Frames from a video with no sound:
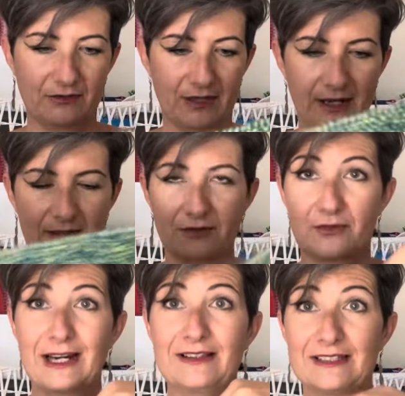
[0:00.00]
I'll
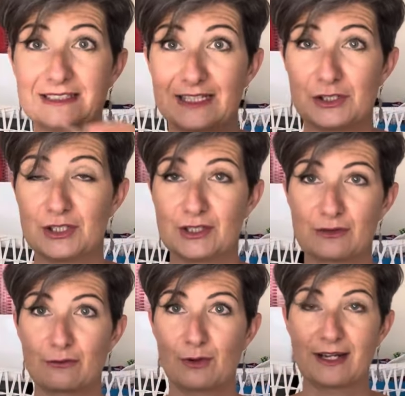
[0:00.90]
thread the stitches
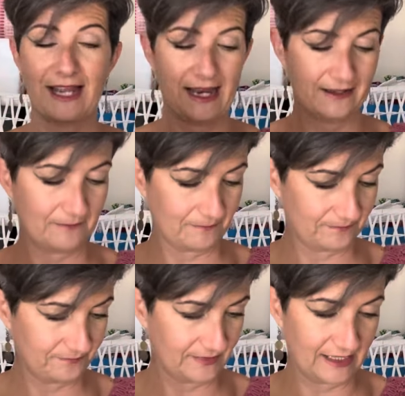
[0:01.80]
through again
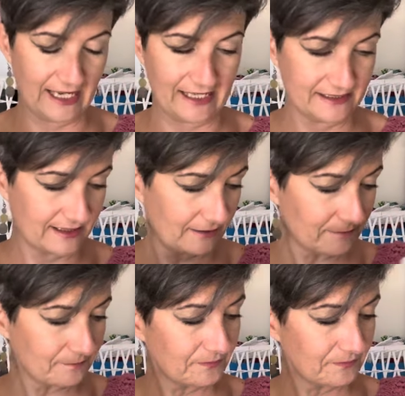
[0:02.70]
mm, later.